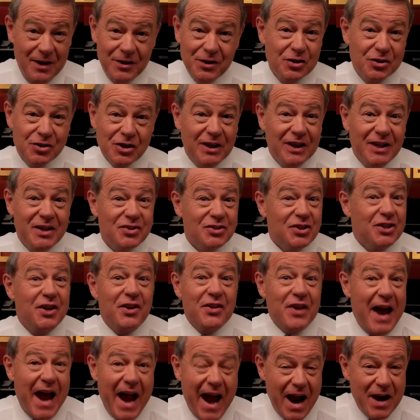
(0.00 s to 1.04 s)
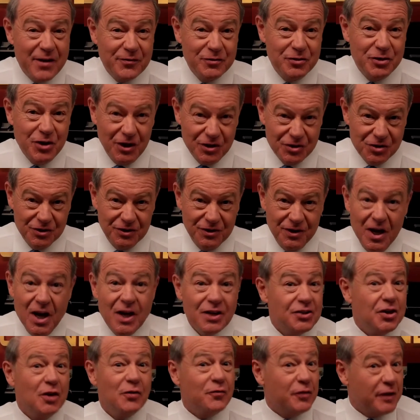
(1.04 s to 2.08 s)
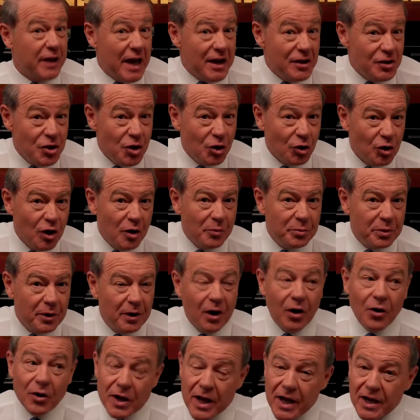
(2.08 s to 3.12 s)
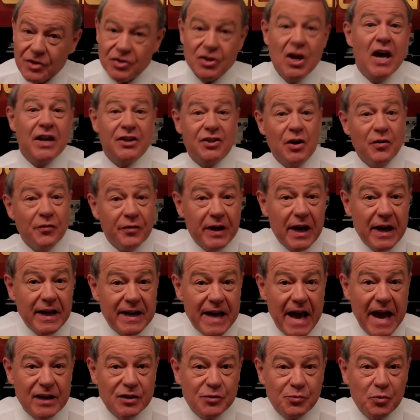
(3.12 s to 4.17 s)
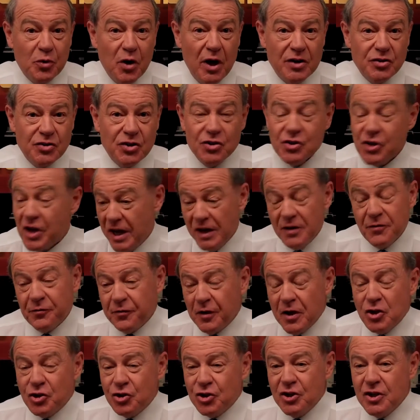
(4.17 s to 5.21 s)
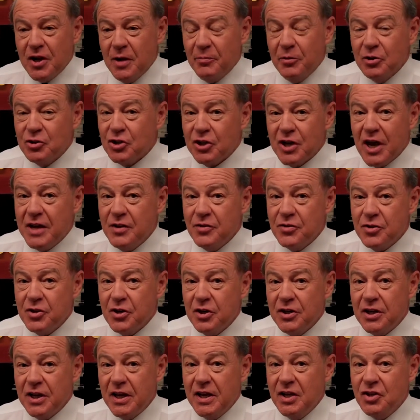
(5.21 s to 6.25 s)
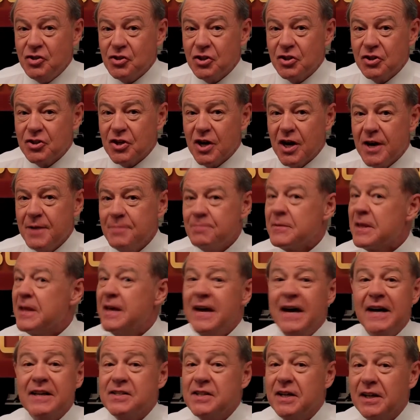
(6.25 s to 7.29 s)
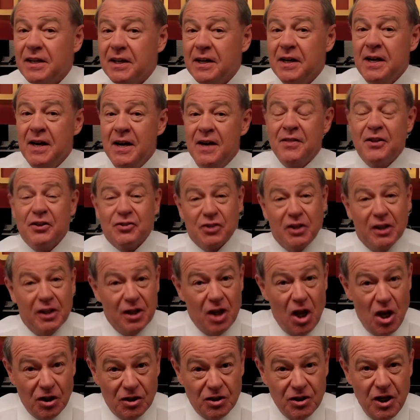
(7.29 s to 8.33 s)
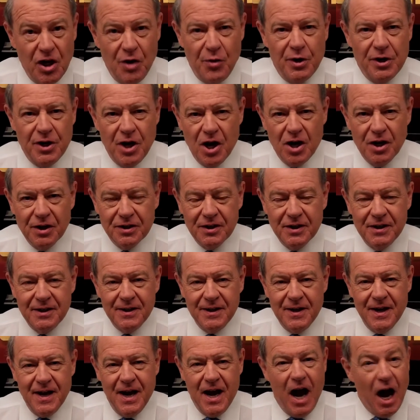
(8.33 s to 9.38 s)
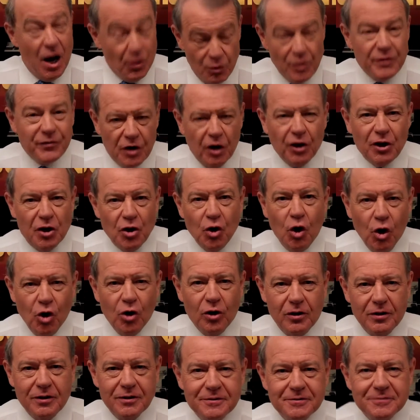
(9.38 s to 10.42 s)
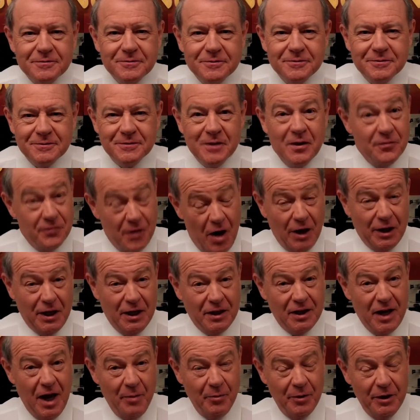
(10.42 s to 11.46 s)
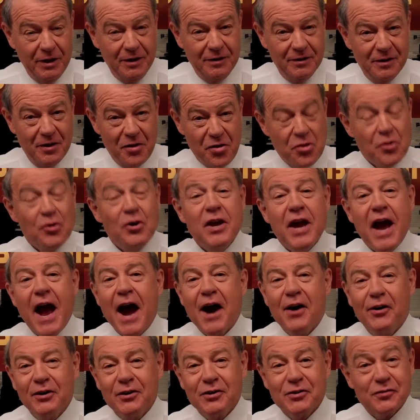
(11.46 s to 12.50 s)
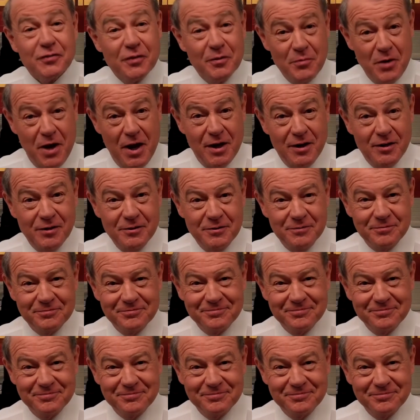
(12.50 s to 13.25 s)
There's at least another half dozen. Don't forget Europe. Oh, yes. Don't forget gas prices. Inflation numbers at 8:30 Eastern time. I tell you, there's a lot going on, and we've got it all. Varney & Company, 3 hours from now.